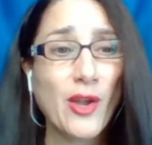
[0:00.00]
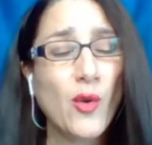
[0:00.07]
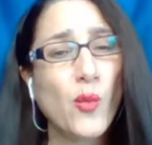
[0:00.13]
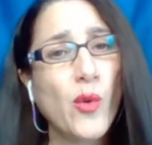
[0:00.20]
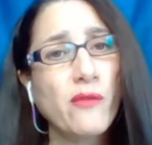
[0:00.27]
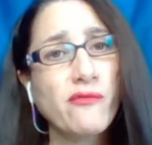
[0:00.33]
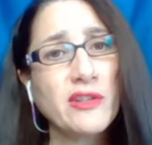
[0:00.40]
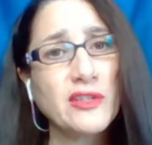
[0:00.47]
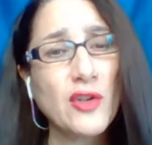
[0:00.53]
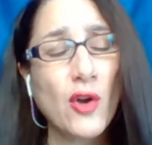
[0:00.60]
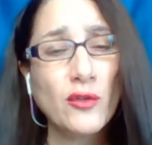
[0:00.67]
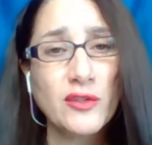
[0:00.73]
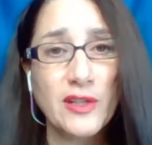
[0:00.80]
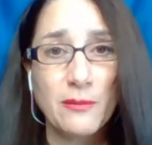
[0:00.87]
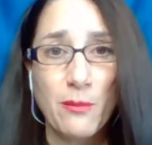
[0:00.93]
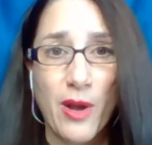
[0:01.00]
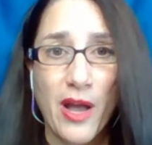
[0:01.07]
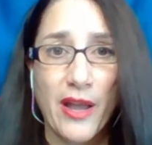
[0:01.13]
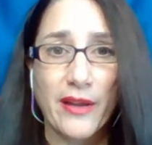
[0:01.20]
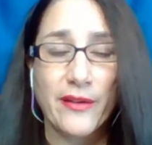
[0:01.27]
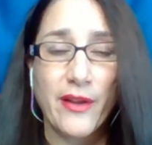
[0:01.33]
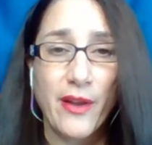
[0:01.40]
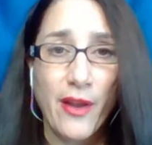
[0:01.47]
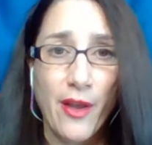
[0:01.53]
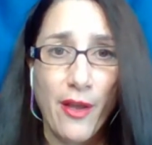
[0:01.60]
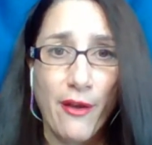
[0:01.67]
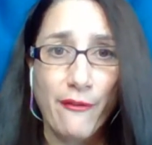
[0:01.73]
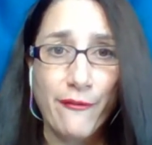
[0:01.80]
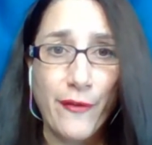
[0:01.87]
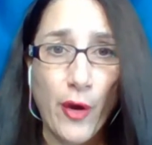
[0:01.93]
with results in mind.
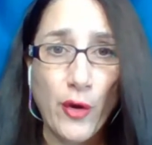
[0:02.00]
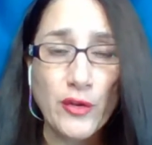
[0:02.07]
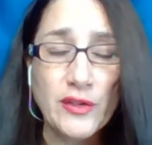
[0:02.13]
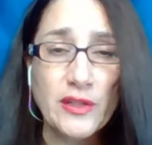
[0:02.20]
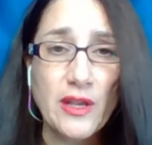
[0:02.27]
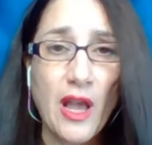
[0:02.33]
First,